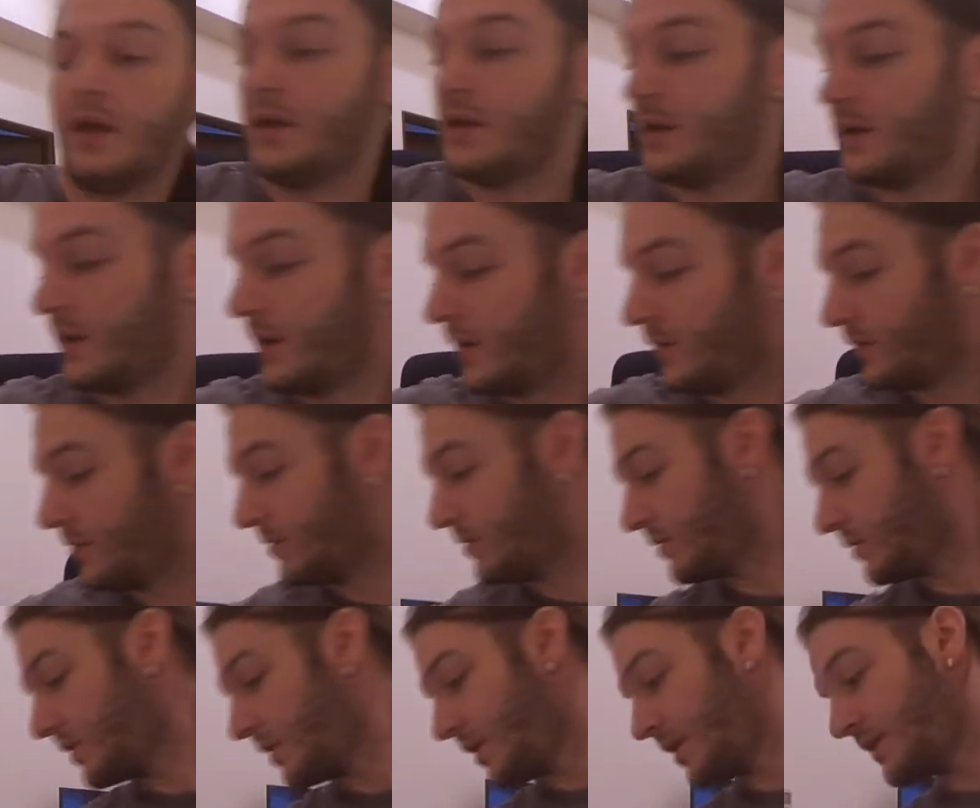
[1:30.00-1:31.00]
Now
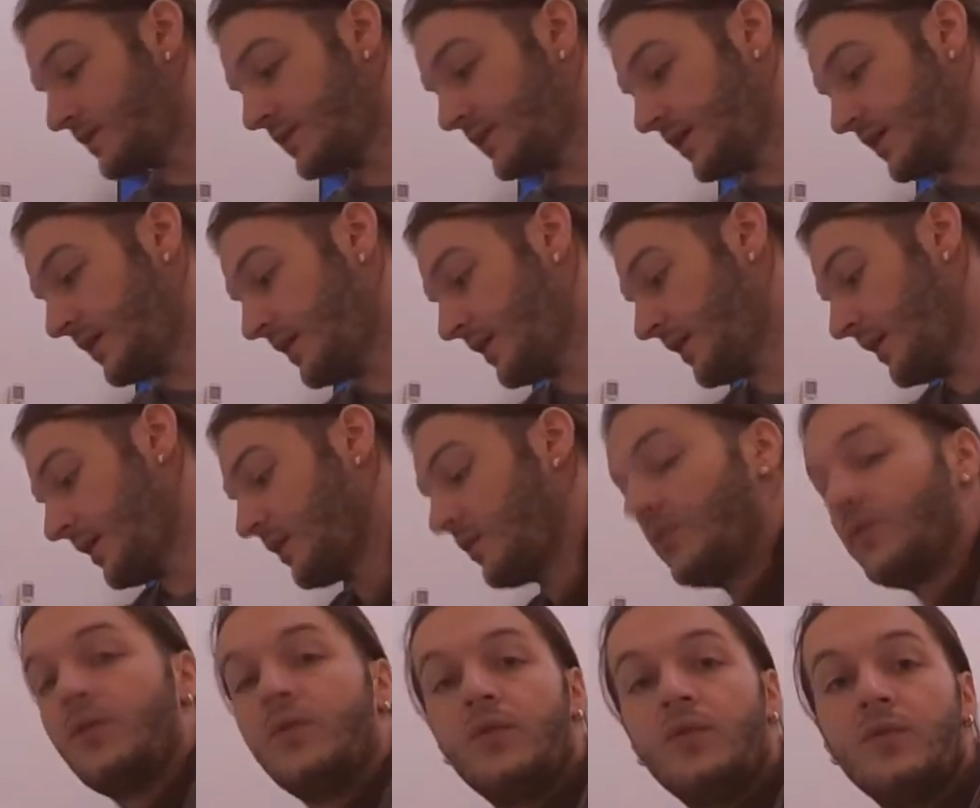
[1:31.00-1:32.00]
let's get that
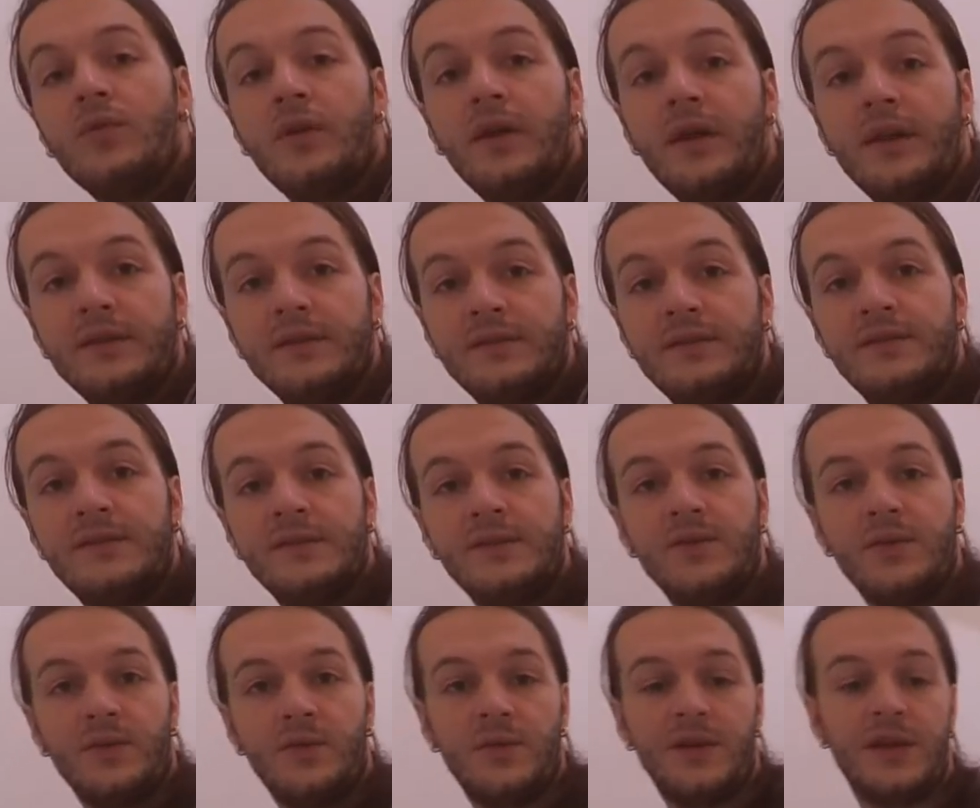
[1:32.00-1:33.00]
alcohol and see
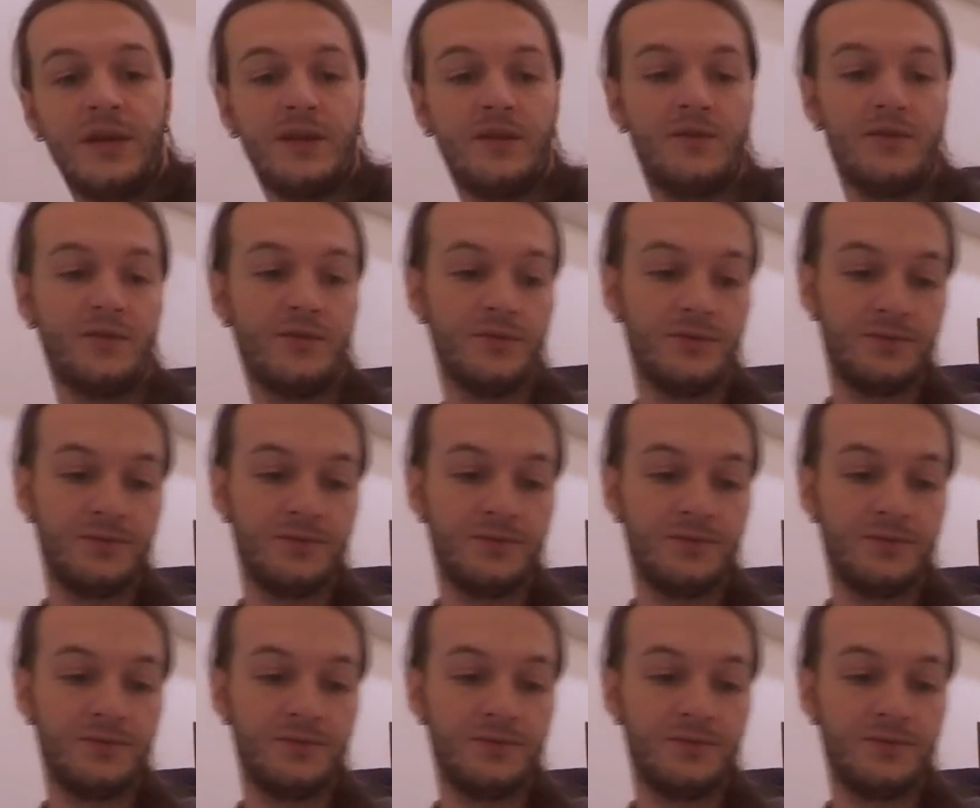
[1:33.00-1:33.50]
what we can do.